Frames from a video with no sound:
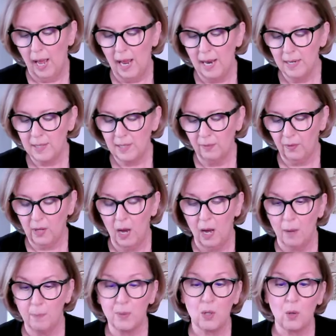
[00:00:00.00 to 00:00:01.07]
Ace of
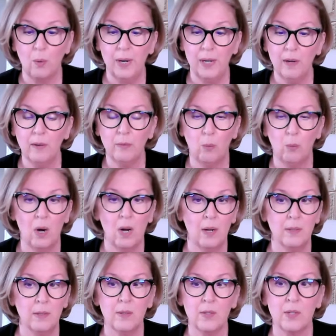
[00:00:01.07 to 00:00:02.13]
Cups, Queen of
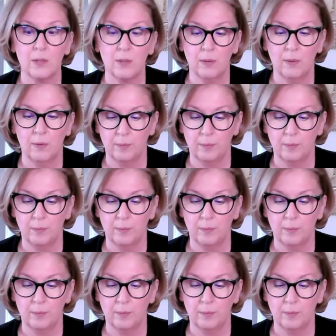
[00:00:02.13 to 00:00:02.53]
Wands,